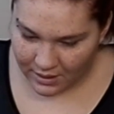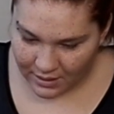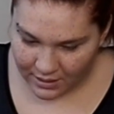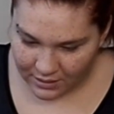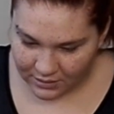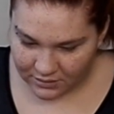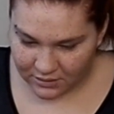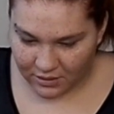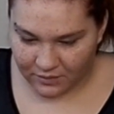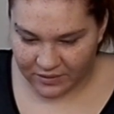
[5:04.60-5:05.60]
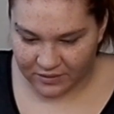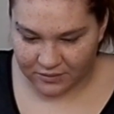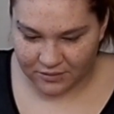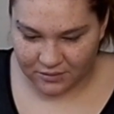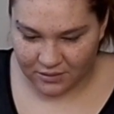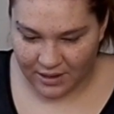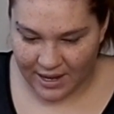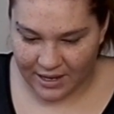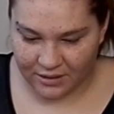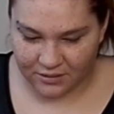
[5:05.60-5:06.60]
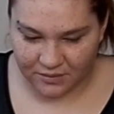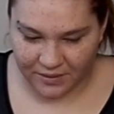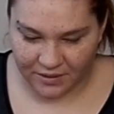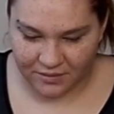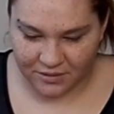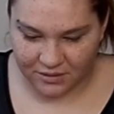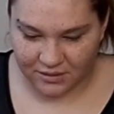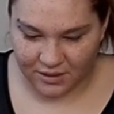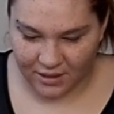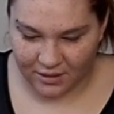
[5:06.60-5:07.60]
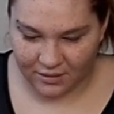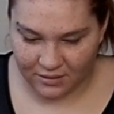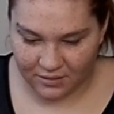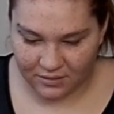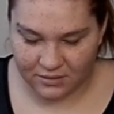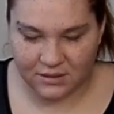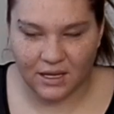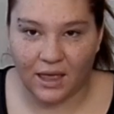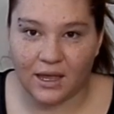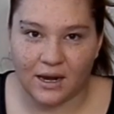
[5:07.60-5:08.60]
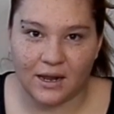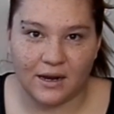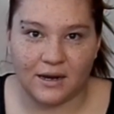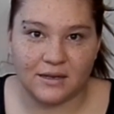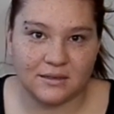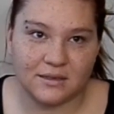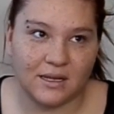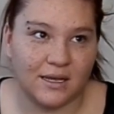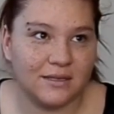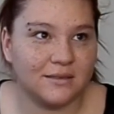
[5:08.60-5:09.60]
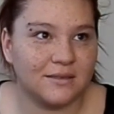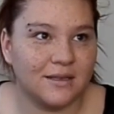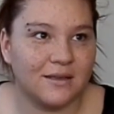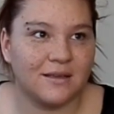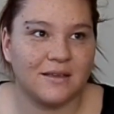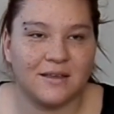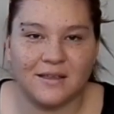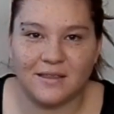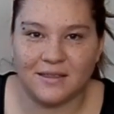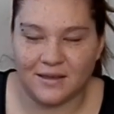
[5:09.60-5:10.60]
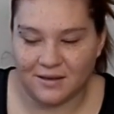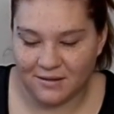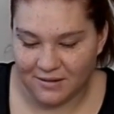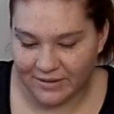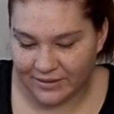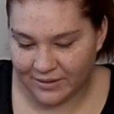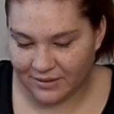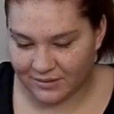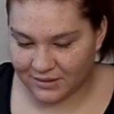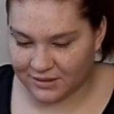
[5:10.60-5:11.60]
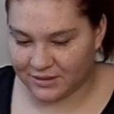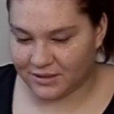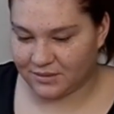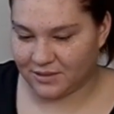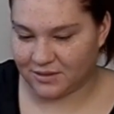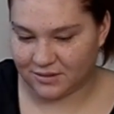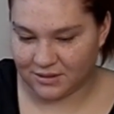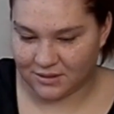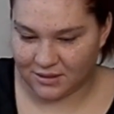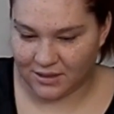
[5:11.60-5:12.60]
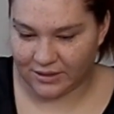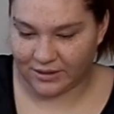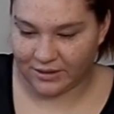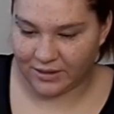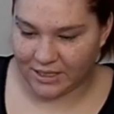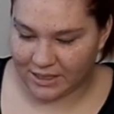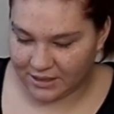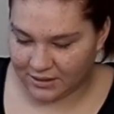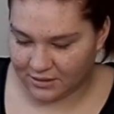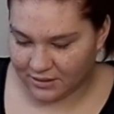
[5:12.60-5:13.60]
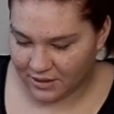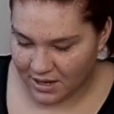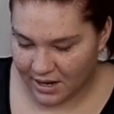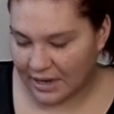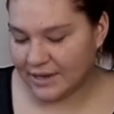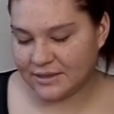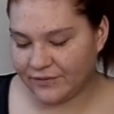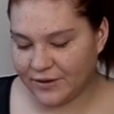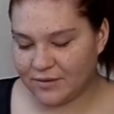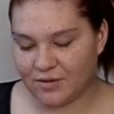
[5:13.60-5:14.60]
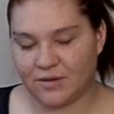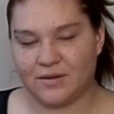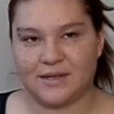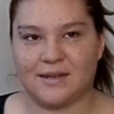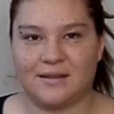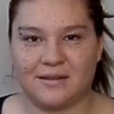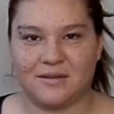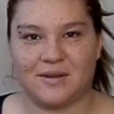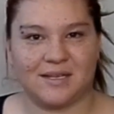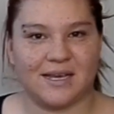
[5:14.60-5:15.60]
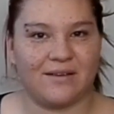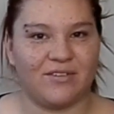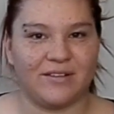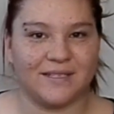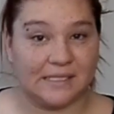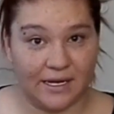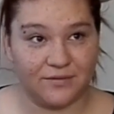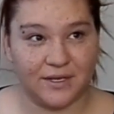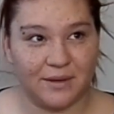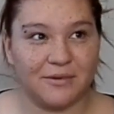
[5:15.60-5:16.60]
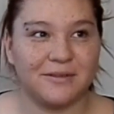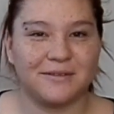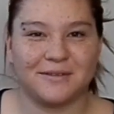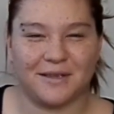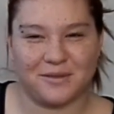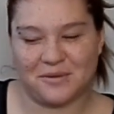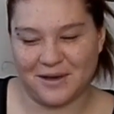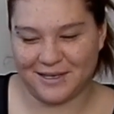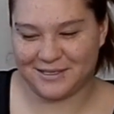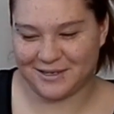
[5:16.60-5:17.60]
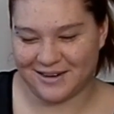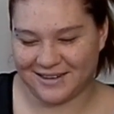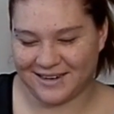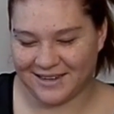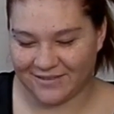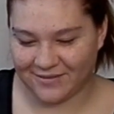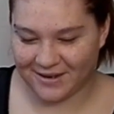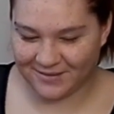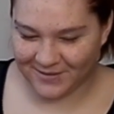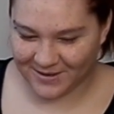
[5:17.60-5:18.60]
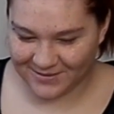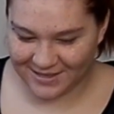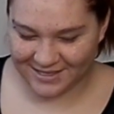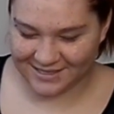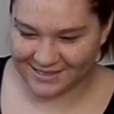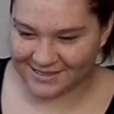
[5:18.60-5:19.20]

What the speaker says: And it's not one of those handles where you just like stick it in and it stays. Thank God, because you're gonna be doing a lot of turning. And except for you need to have it on the side of a table. Otherwise you're not gonna get very far with this.